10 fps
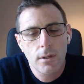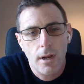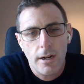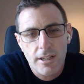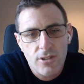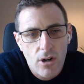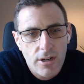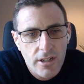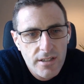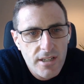Are these
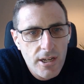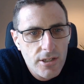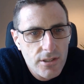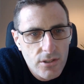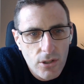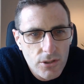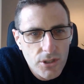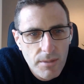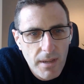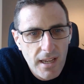organizations
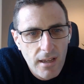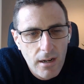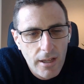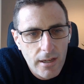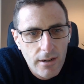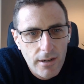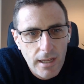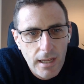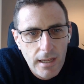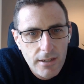country-based, like are
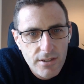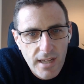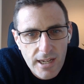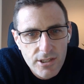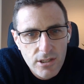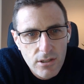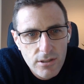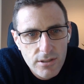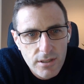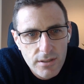they international,
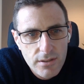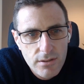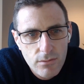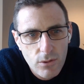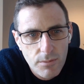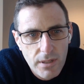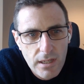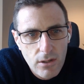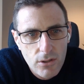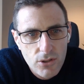or would it
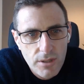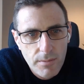be country